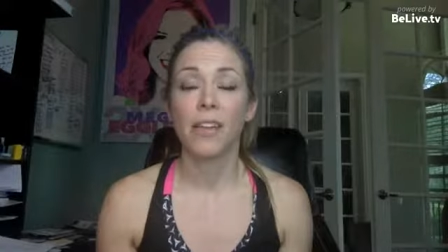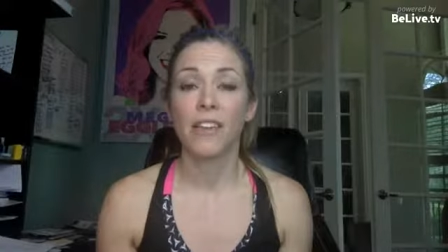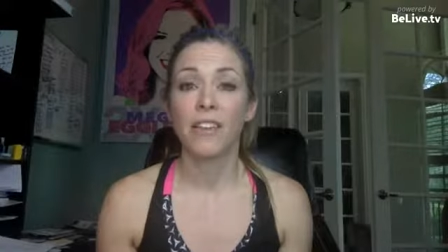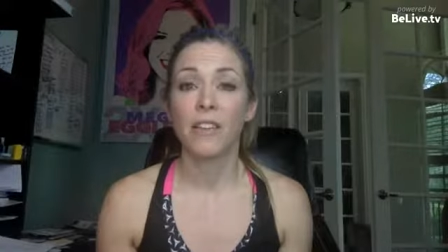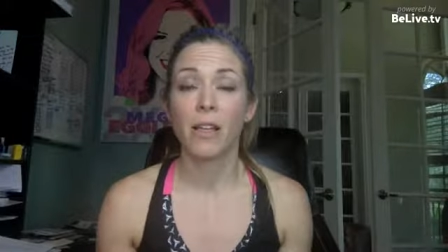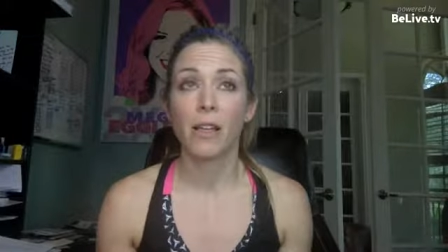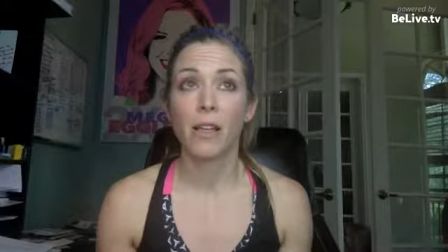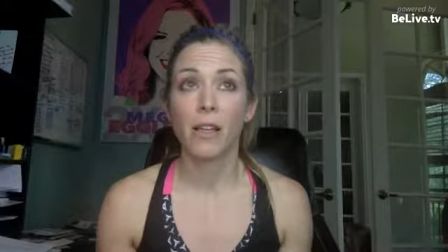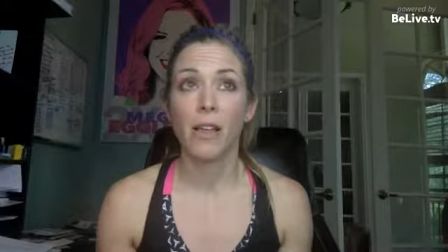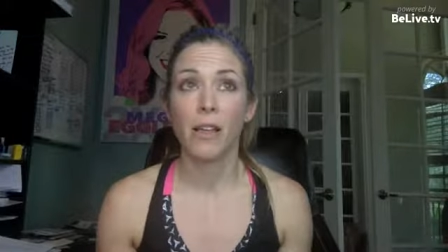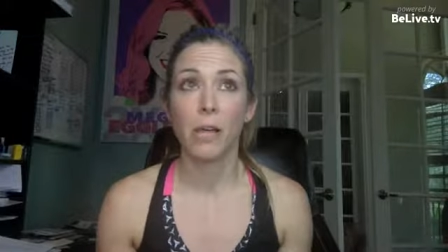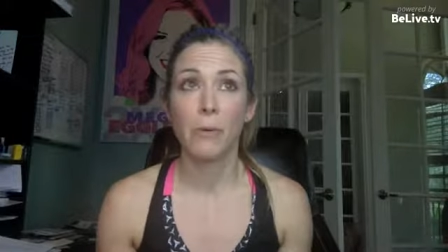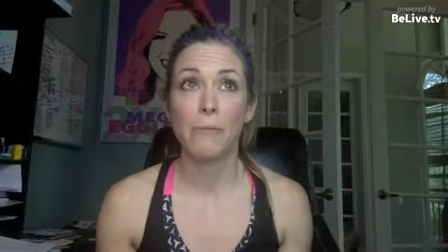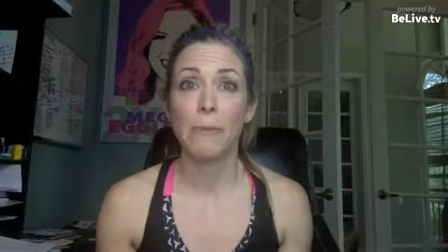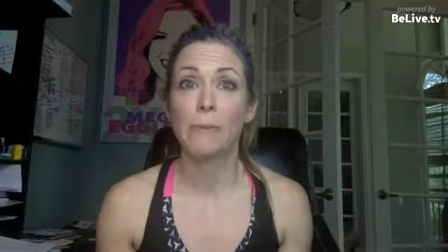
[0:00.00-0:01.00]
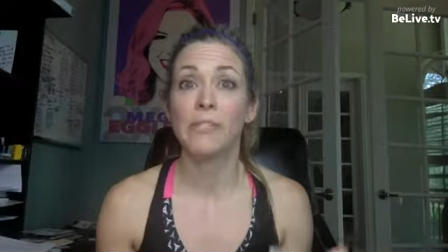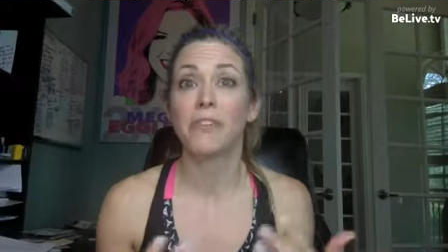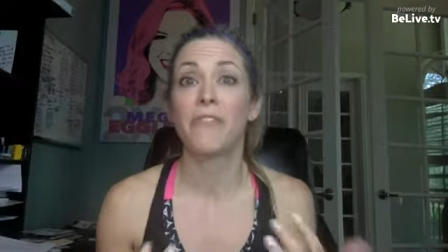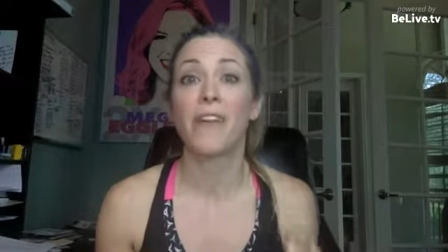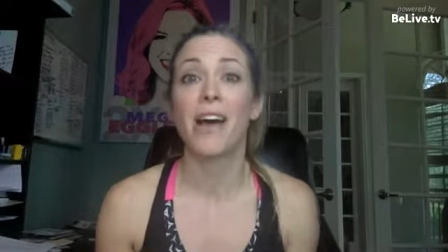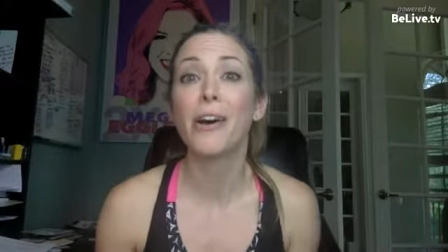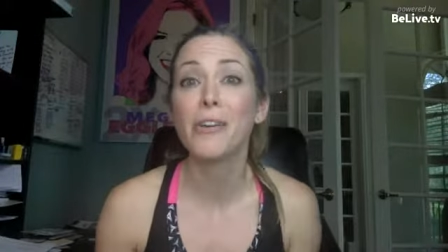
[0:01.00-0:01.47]
get uh, helping people
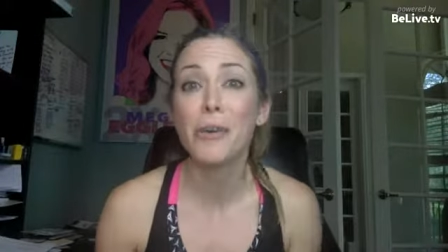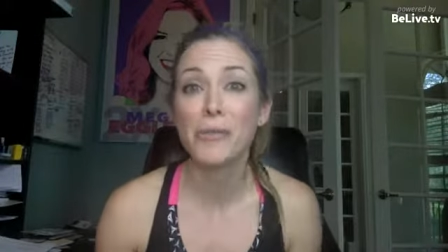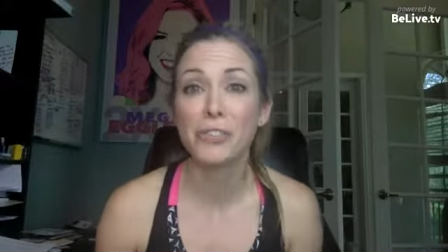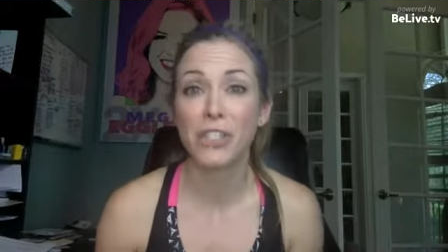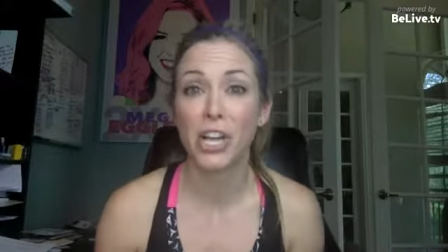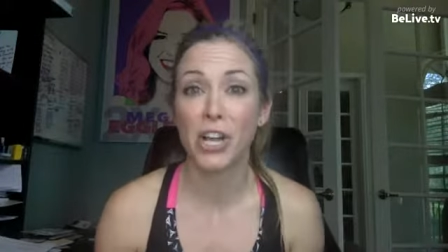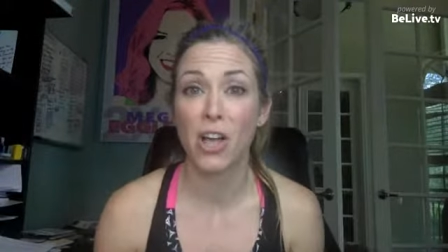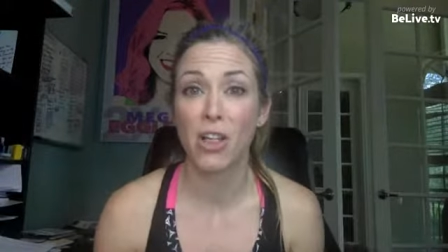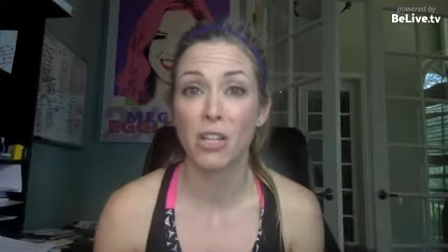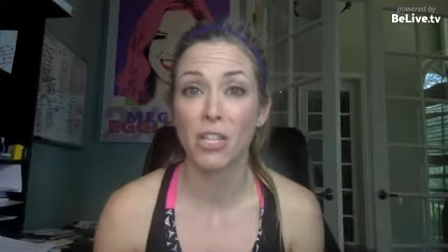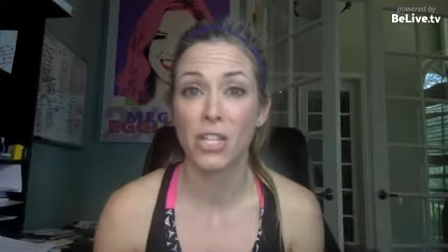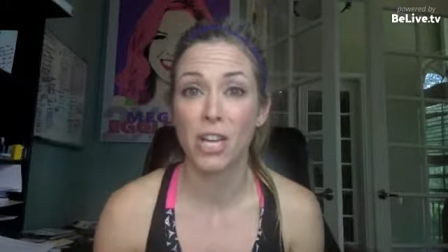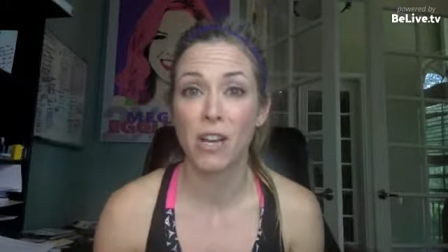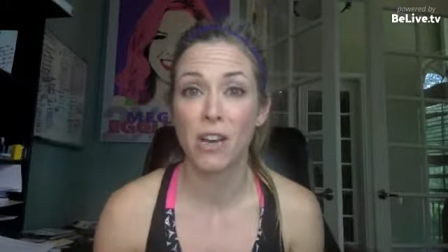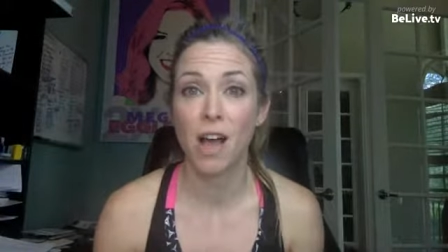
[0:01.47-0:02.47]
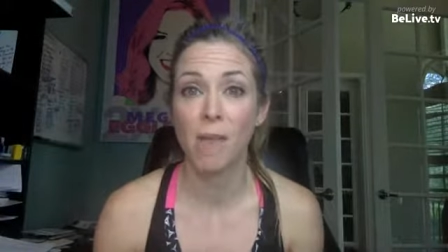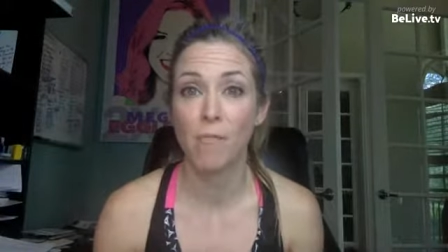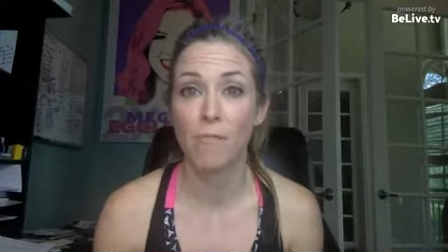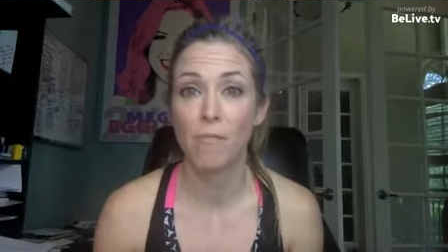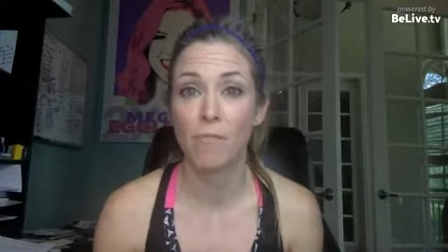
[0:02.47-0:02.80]
see the value of Shakeology and not,